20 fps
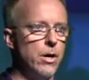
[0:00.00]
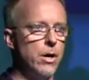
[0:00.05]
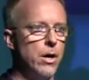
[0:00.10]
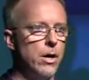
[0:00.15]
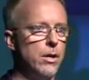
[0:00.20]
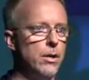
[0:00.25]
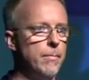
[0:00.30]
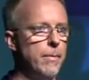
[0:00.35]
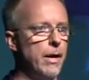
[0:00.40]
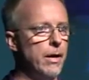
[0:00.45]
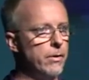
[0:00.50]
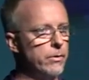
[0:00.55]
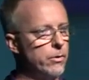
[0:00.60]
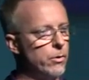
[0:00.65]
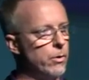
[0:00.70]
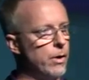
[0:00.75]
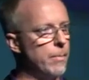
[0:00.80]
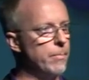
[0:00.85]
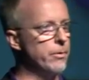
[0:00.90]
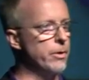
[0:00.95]
all about
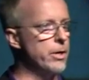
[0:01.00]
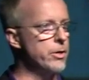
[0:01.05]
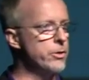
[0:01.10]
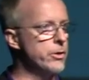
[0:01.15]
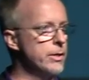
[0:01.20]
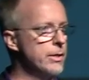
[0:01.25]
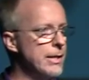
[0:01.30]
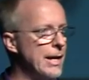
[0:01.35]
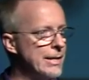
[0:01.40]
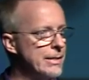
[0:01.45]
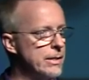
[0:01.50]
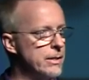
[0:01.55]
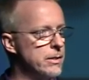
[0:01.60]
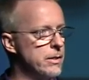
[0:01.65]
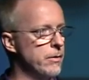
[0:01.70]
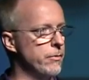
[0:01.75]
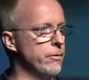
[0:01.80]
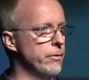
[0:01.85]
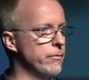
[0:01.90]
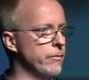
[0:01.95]
cooperation, that's a
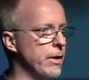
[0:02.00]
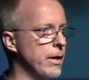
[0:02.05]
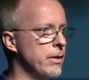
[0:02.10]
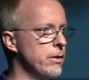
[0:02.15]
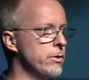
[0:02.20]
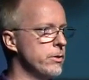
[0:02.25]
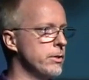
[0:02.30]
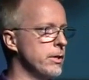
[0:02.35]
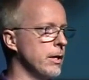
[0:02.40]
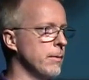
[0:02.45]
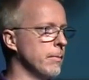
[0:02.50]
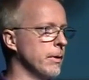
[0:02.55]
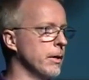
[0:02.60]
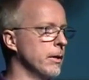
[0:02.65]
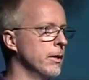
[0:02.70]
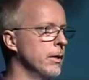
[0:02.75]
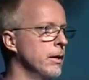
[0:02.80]
different value statement.